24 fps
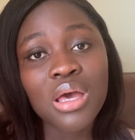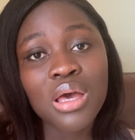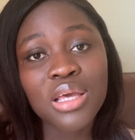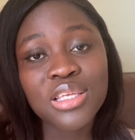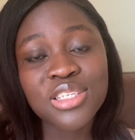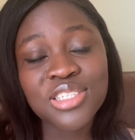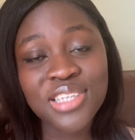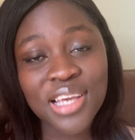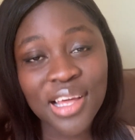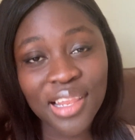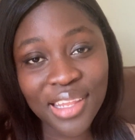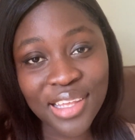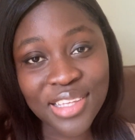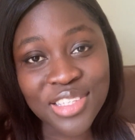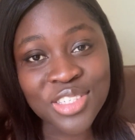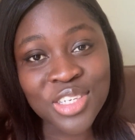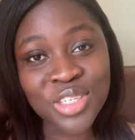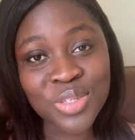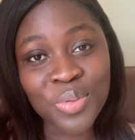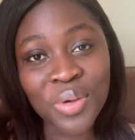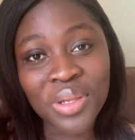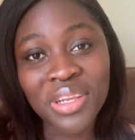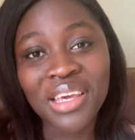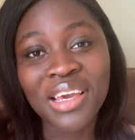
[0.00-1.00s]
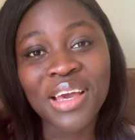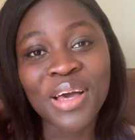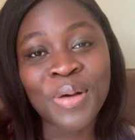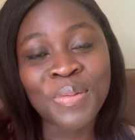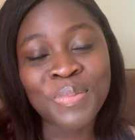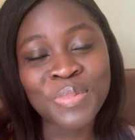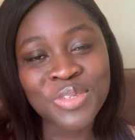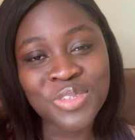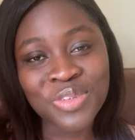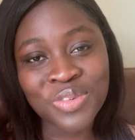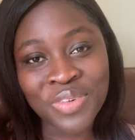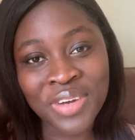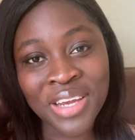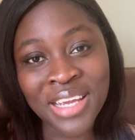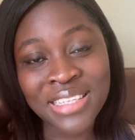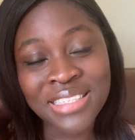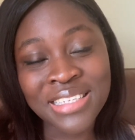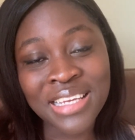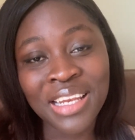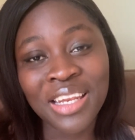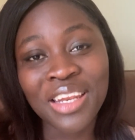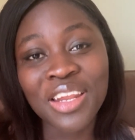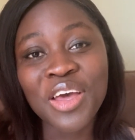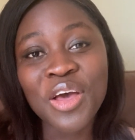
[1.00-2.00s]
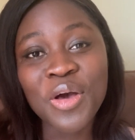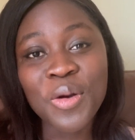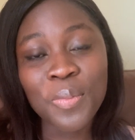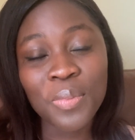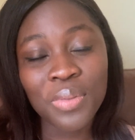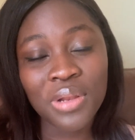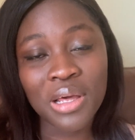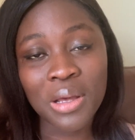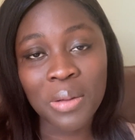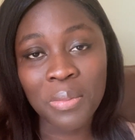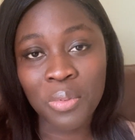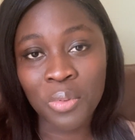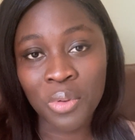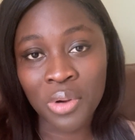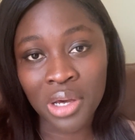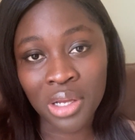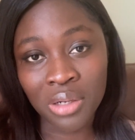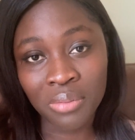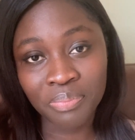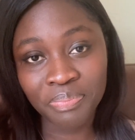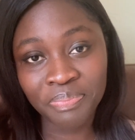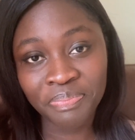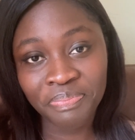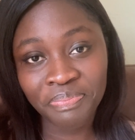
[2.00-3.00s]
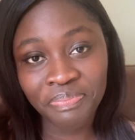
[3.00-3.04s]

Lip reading: challenges when it comes to writing PLAB 1.